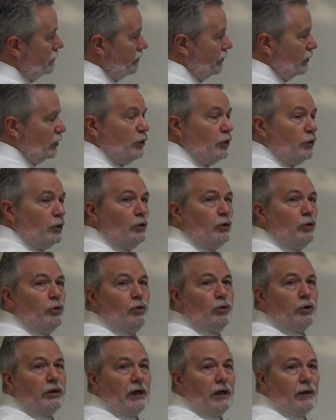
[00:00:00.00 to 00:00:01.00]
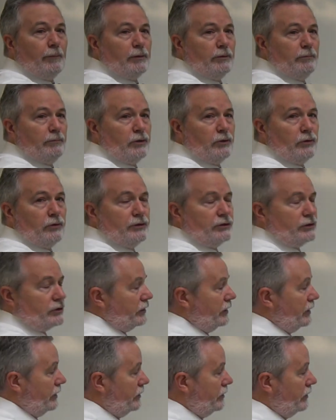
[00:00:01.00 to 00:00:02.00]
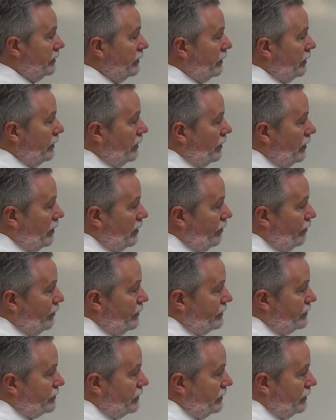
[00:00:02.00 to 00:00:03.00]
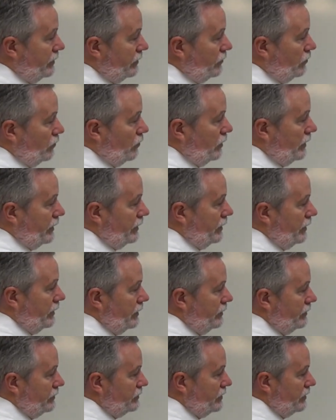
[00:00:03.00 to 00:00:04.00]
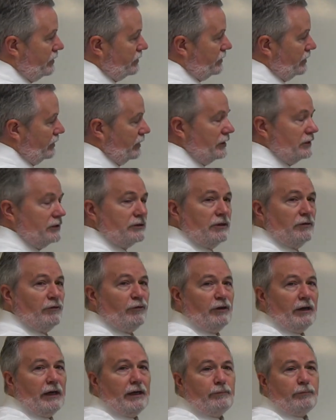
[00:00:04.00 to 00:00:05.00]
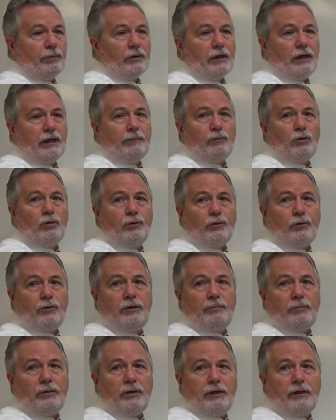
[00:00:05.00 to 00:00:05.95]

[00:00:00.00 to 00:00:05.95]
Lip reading: the new complementary strand on this end. What is this end? Is it 5' or 3'?